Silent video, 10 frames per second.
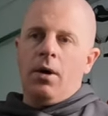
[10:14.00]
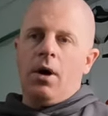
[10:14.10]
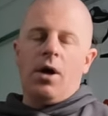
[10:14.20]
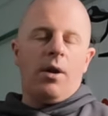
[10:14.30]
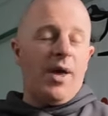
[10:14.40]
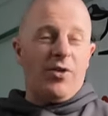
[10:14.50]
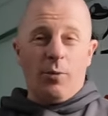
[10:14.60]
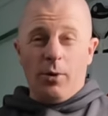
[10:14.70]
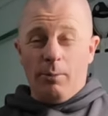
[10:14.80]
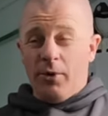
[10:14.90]
I'm going to make
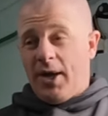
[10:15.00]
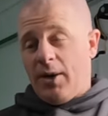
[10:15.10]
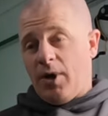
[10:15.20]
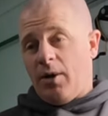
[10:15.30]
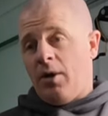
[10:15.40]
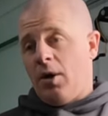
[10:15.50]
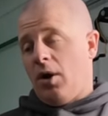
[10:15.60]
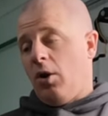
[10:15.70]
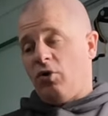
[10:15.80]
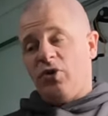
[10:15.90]
double the money anyway. I
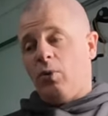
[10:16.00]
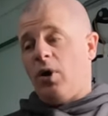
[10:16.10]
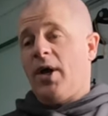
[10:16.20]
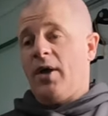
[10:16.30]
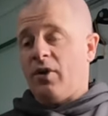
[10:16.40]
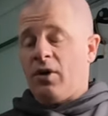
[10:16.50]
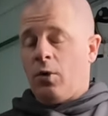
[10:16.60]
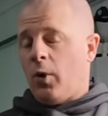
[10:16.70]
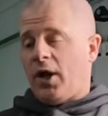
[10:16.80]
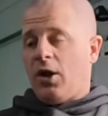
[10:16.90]
looked at what is,
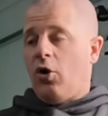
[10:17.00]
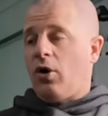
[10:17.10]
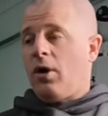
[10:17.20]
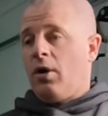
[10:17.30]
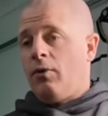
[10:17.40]
quick look,